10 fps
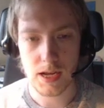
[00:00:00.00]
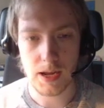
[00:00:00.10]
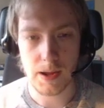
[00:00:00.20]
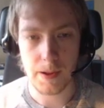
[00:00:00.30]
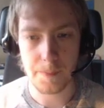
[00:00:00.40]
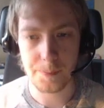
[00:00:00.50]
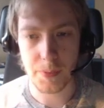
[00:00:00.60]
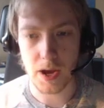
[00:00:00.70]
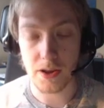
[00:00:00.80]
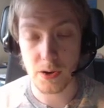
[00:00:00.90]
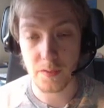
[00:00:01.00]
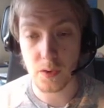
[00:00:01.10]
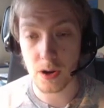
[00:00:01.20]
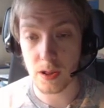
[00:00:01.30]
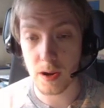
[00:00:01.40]
But I do have
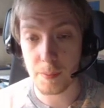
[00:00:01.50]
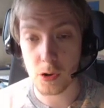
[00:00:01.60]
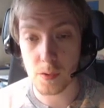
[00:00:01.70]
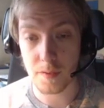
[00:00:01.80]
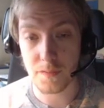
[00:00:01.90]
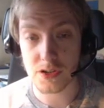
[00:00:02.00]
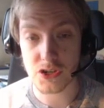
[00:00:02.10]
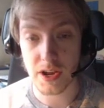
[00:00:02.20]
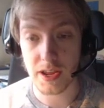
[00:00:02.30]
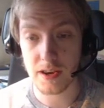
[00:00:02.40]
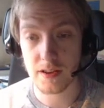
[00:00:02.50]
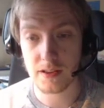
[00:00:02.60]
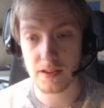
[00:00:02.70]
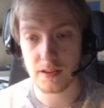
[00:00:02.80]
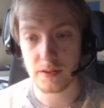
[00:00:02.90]
quite a lot of Pokemon for trade,
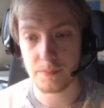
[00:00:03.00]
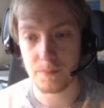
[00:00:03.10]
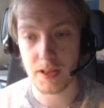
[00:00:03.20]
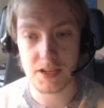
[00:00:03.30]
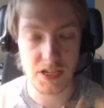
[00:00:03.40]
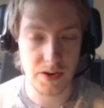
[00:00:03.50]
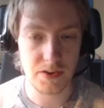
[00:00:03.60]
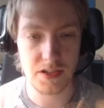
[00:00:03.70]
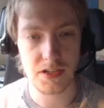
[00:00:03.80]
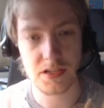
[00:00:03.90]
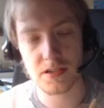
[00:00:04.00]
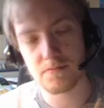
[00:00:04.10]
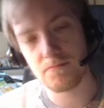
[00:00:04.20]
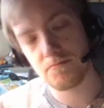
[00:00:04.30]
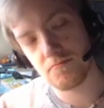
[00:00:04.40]
legendaries,
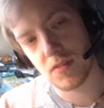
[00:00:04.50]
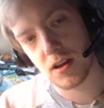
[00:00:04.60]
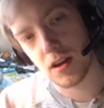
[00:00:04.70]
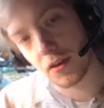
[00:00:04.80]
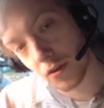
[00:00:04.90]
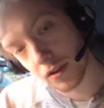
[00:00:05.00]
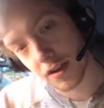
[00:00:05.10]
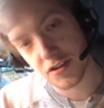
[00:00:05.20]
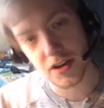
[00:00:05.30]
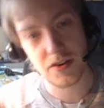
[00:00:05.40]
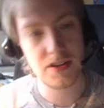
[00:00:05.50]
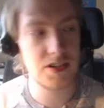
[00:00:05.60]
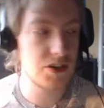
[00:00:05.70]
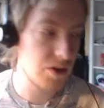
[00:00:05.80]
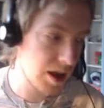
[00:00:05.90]

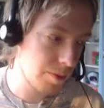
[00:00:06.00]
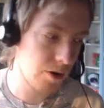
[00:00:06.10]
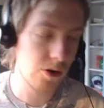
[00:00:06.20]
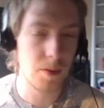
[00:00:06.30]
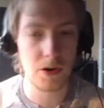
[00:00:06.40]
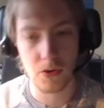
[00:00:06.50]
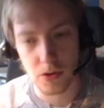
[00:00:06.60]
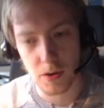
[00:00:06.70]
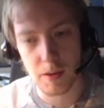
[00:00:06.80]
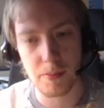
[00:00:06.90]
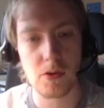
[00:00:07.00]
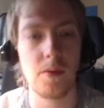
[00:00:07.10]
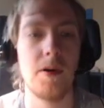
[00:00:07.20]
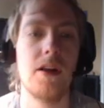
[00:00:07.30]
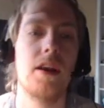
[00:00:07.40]
non-legendaries, unique Pokemon, non-unique
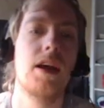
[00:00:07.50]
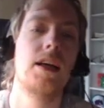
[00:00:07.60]
Pokemon.